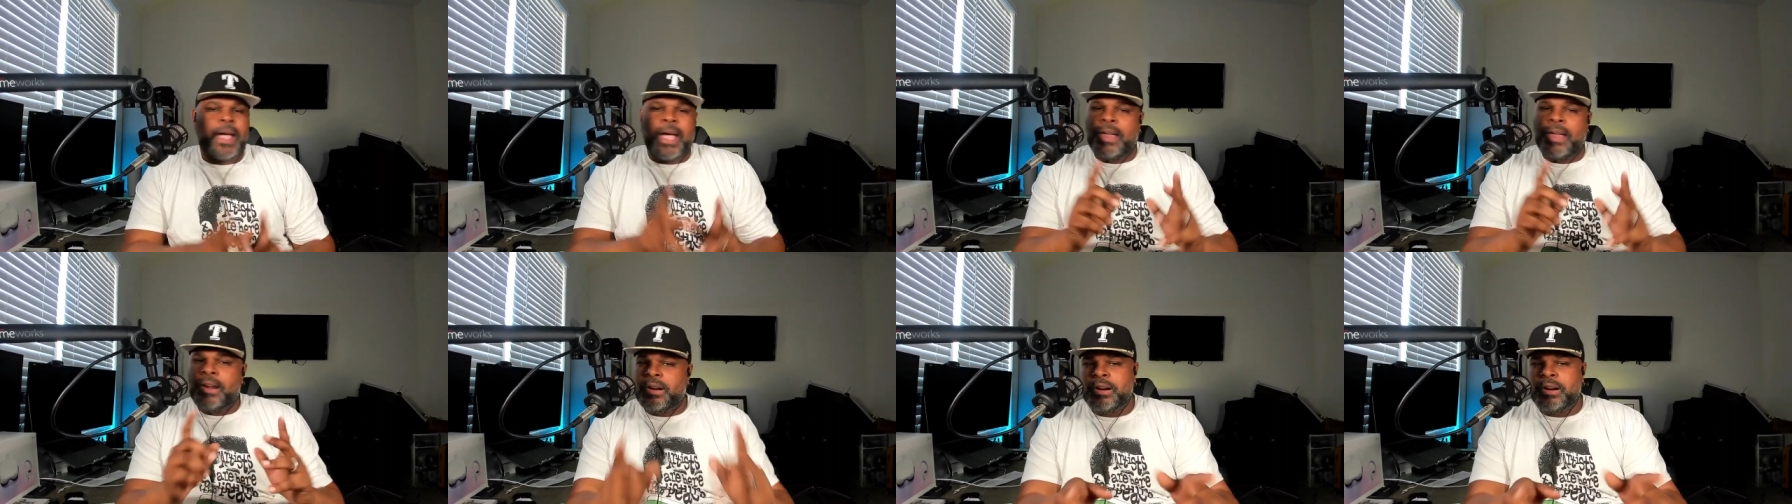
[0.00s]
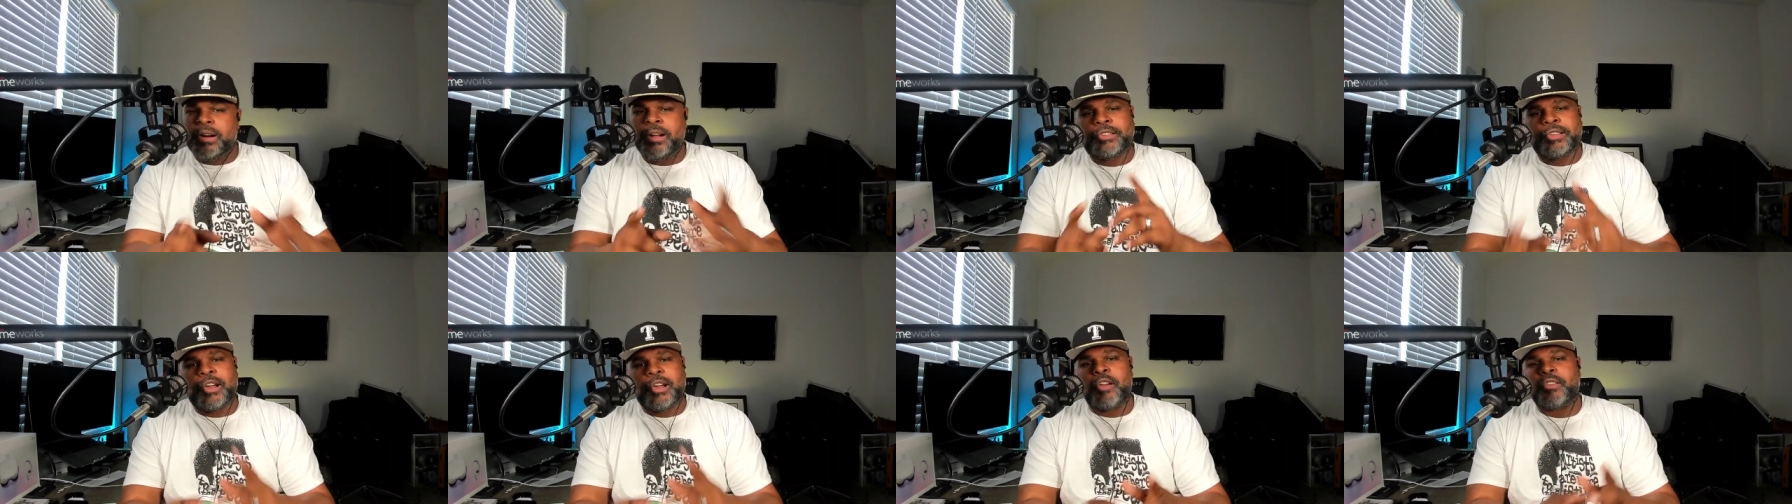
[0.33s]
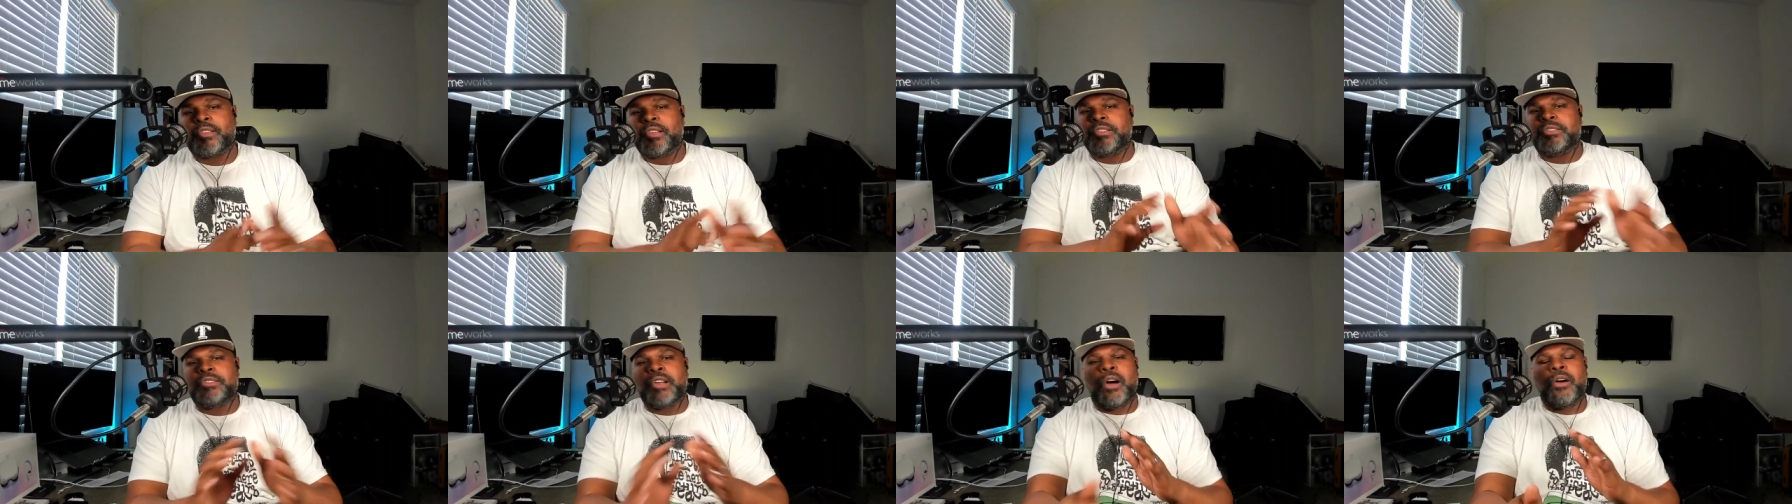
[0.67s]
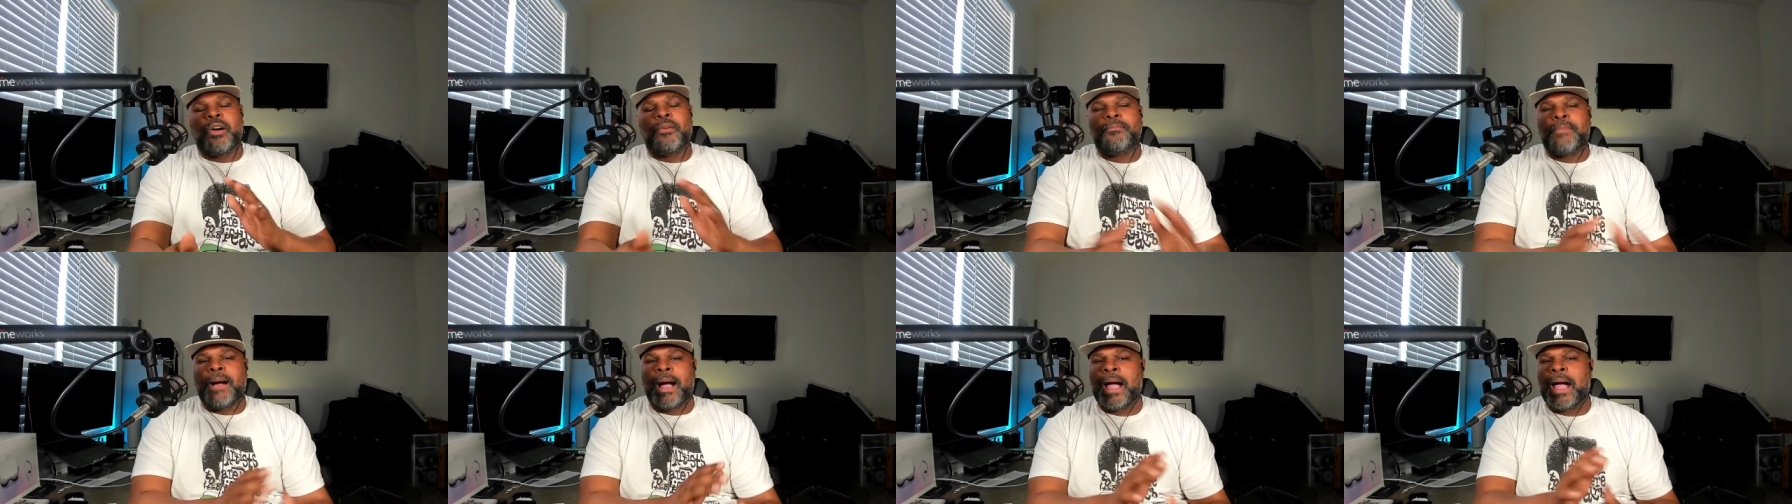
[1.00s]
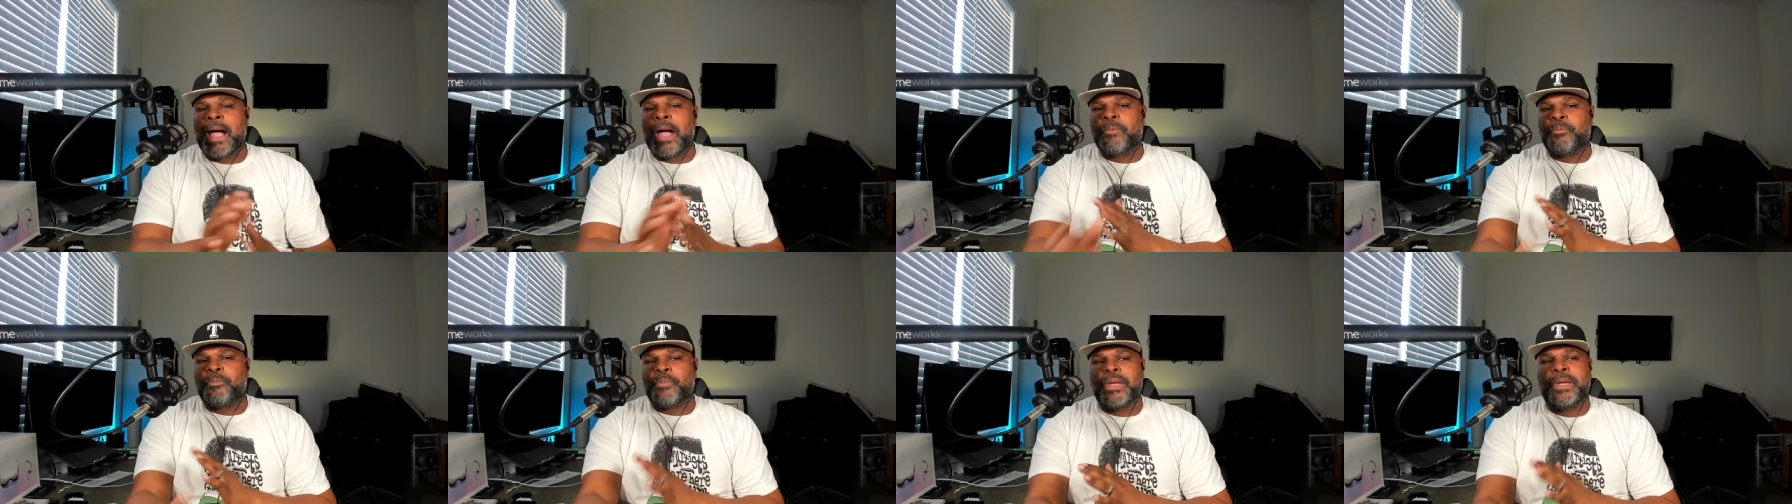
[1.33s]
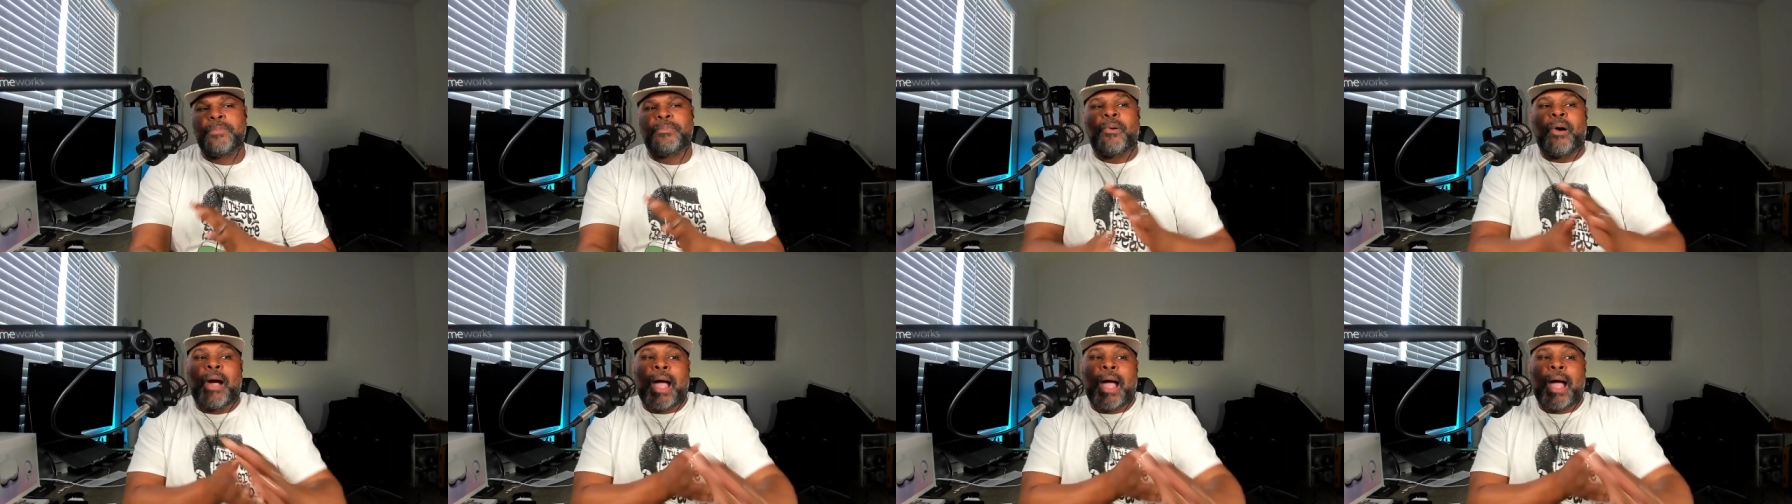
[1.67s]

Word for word: And hood churches don't mind people